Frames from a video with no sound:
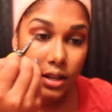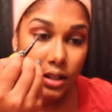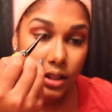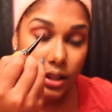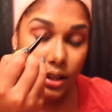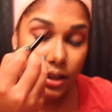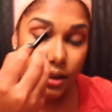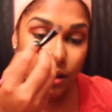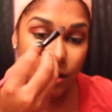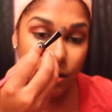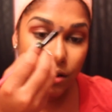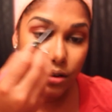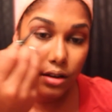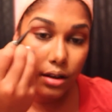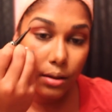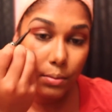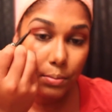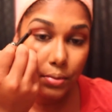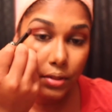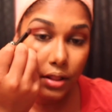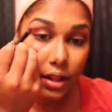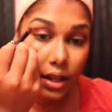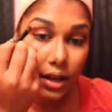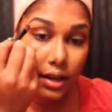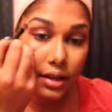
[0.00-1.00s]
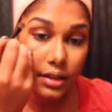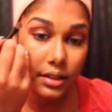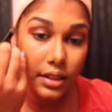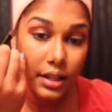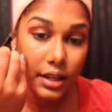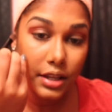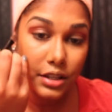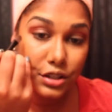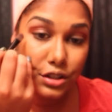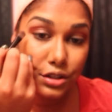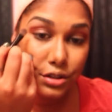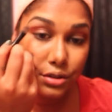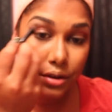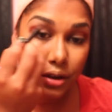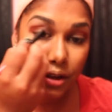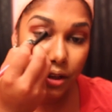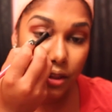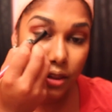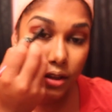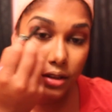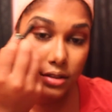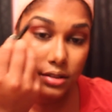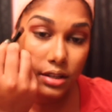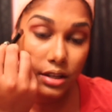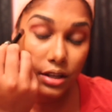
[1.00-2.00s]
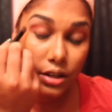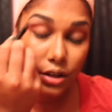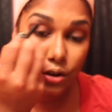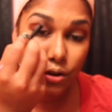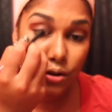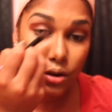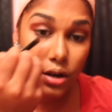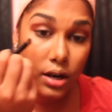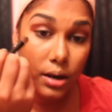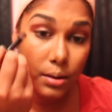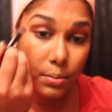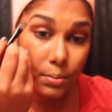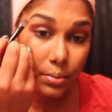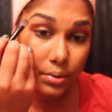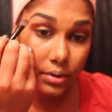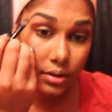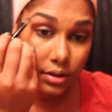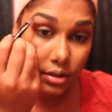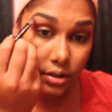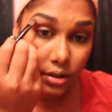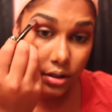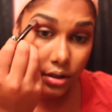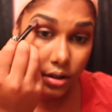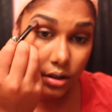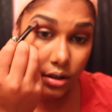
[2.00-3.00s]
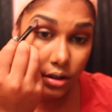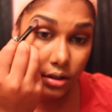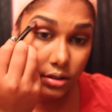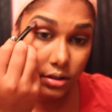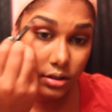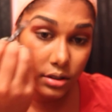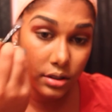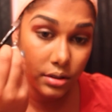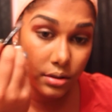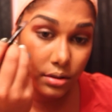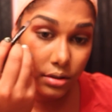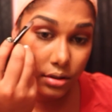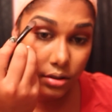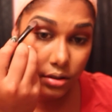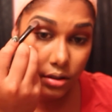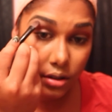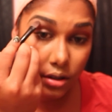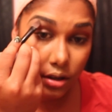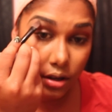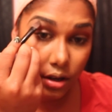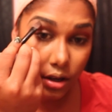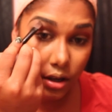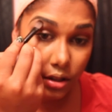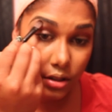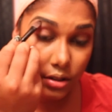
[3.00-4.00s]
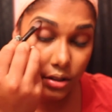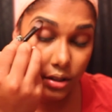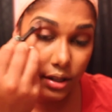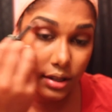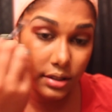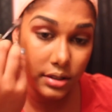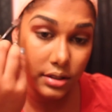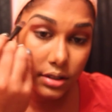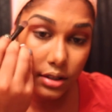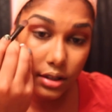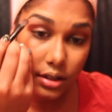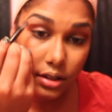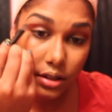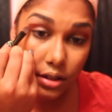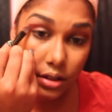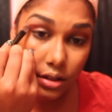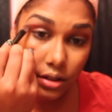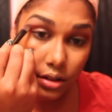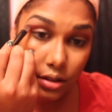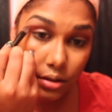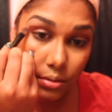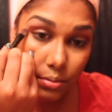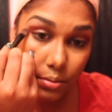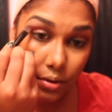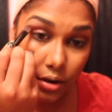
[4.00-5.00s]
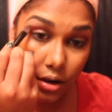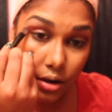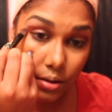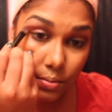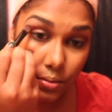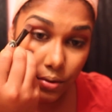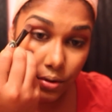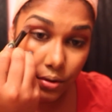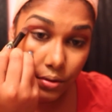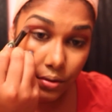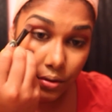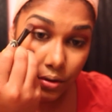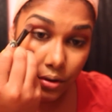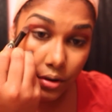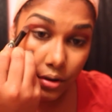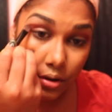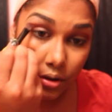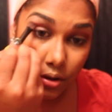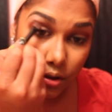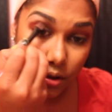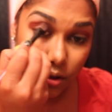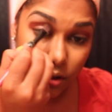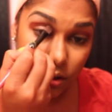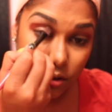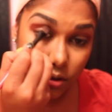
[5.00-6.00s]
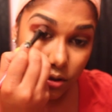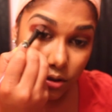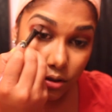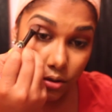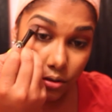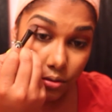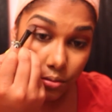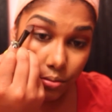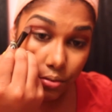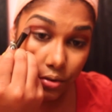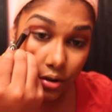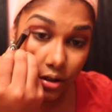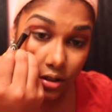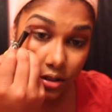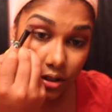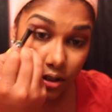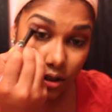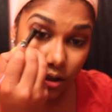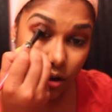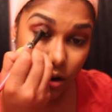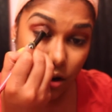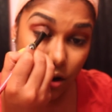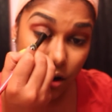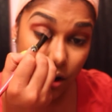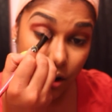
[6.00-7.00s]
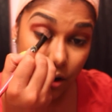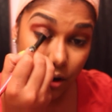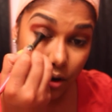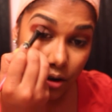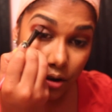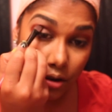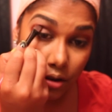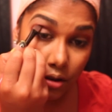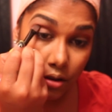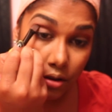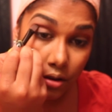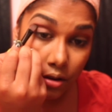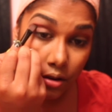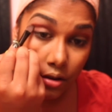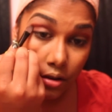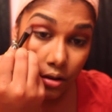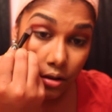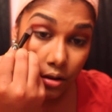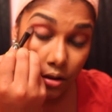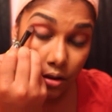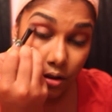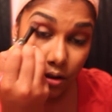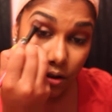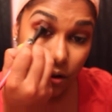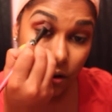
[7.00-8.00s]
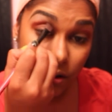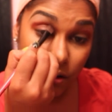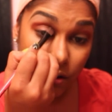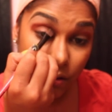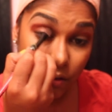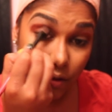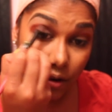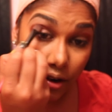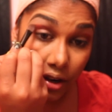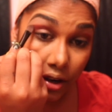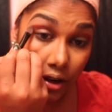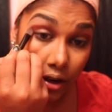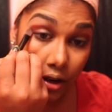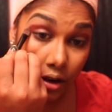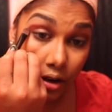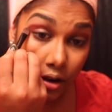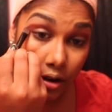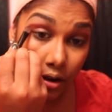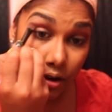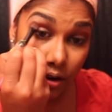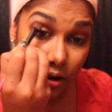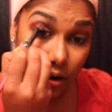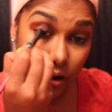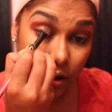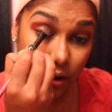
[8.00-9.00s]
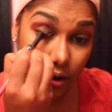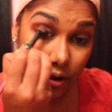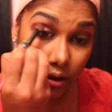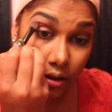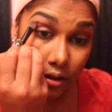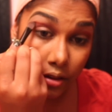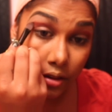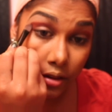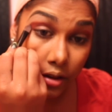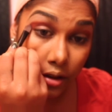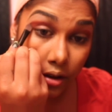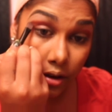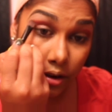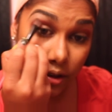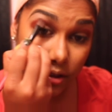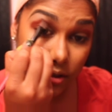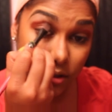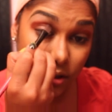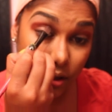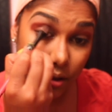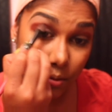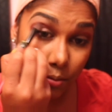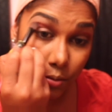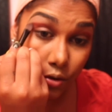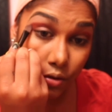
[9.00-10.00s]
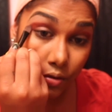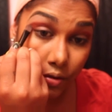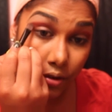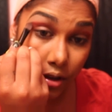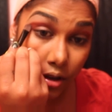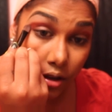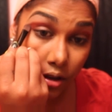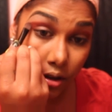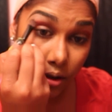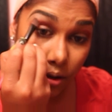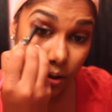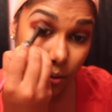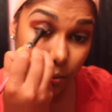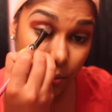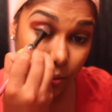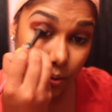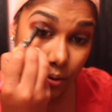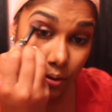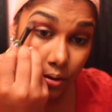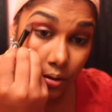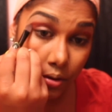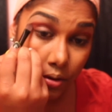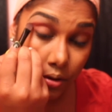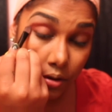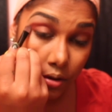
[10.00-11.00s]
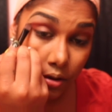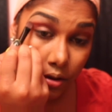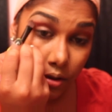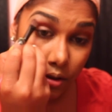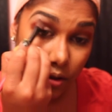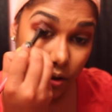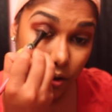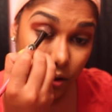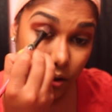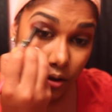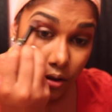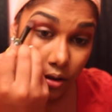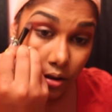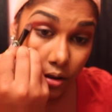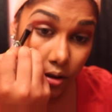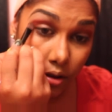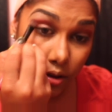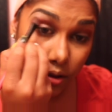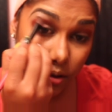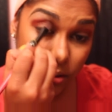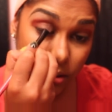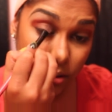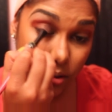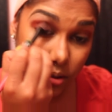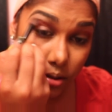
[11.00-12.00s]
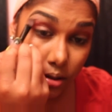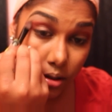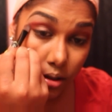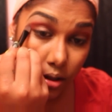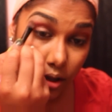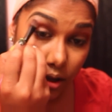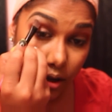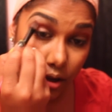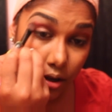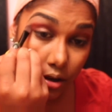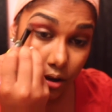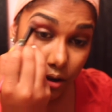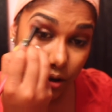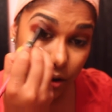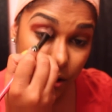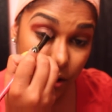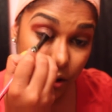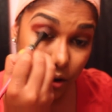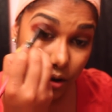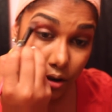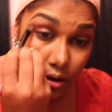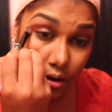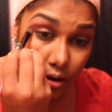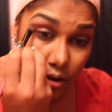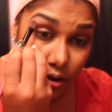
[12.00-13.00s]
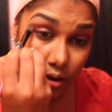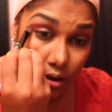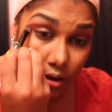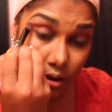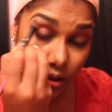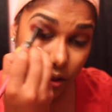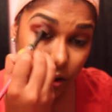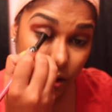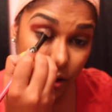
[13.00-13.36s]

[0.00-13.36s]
Like apply less strength as I go up onto the color that's in the brow bone. So pressing hard right here, and then as I'm moving up, it's lighter and